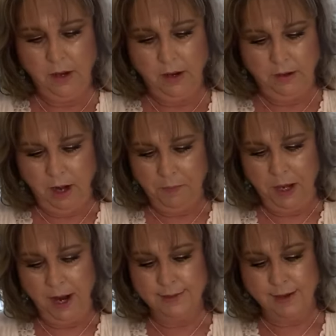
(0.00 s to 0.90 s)
Now,
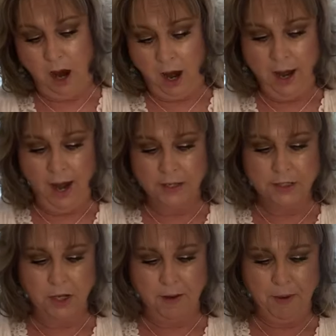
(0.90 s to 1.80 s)
because I had to
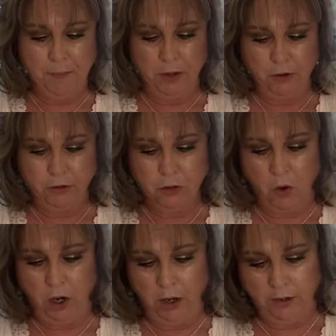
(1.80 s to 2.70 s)
come up a little short,